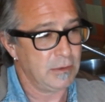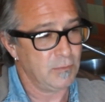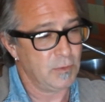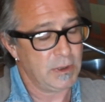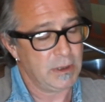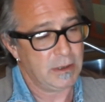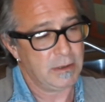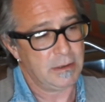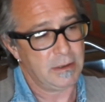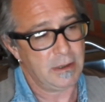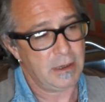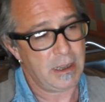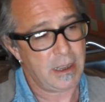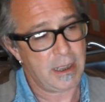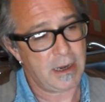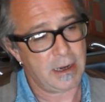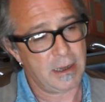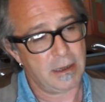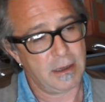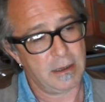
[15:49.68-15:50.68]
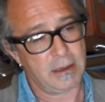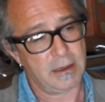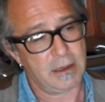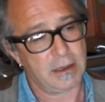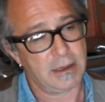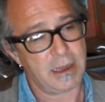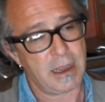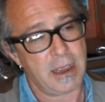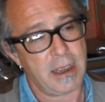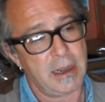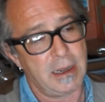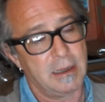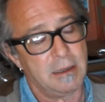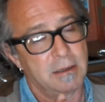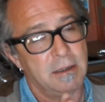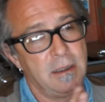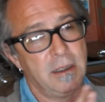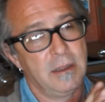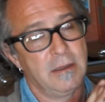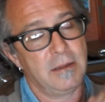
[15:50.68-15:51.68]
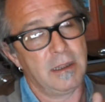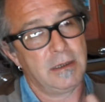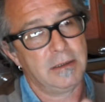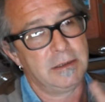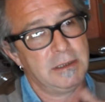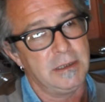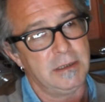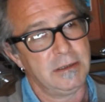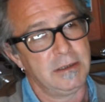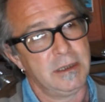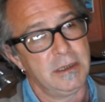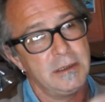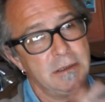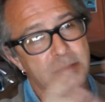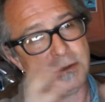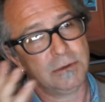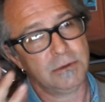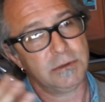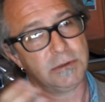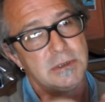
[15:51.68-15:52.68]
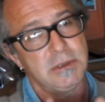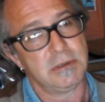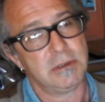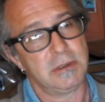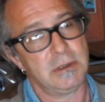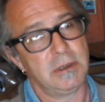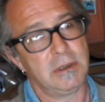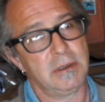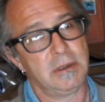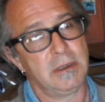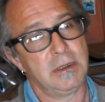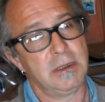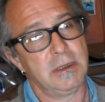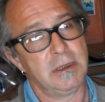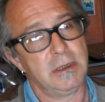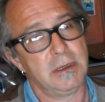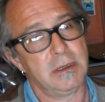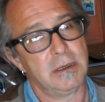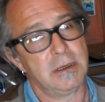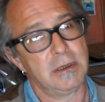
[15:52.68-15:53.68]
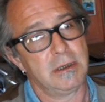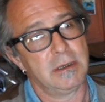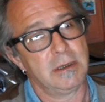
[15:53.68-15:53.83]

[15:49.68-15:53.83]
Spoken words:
we had a gag that didn't get used in the